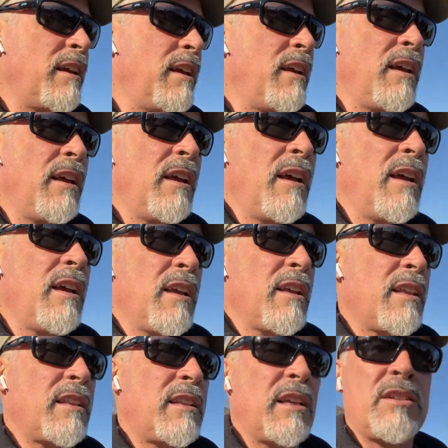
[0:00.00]
that these
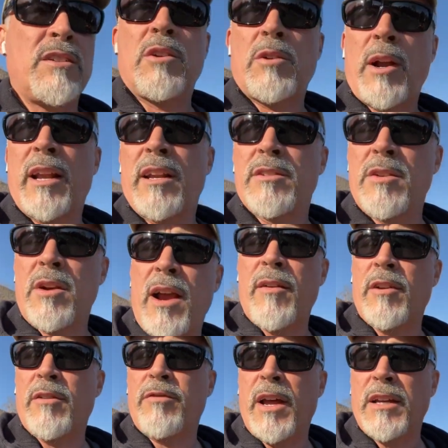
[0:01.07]
Ukrainians are having to face.
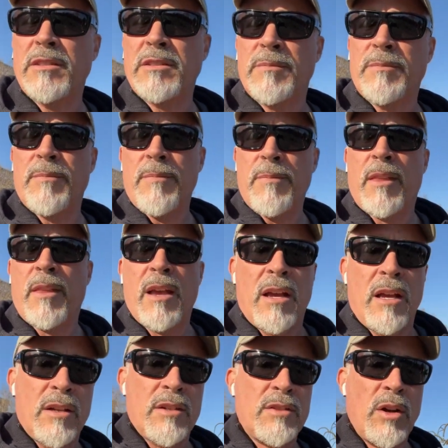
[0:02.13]
So
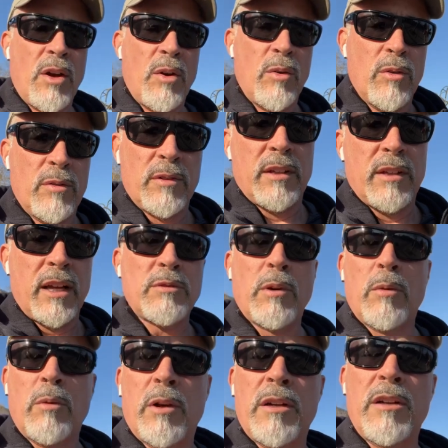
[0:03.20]
that's what I wanted to share
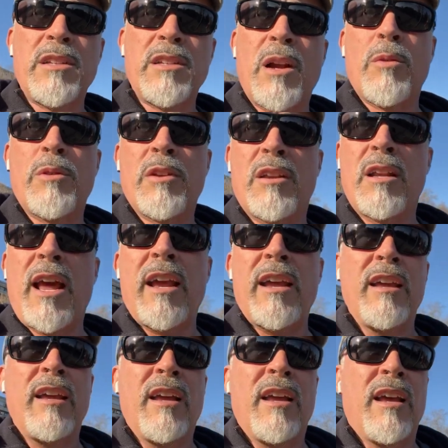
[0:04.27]
with you today.
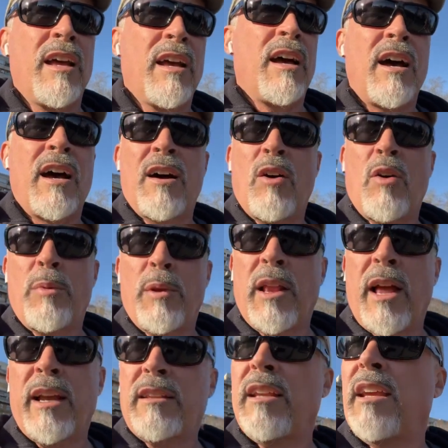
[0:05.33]
I hope you like
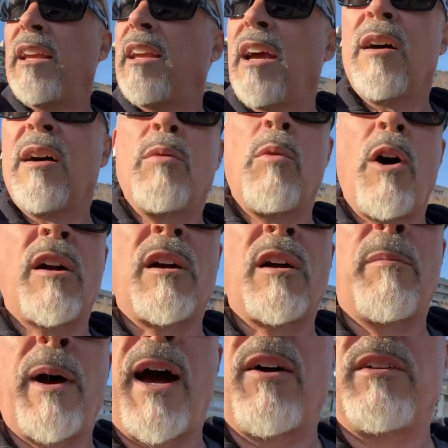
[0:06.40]
the walkabout
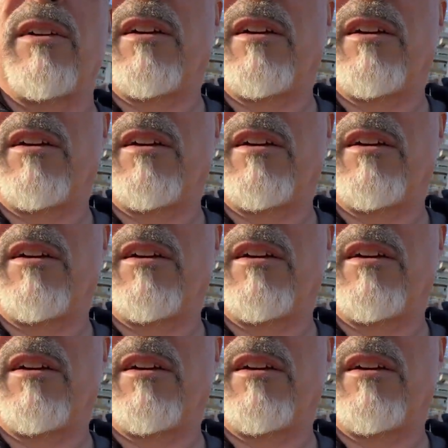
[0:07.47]
of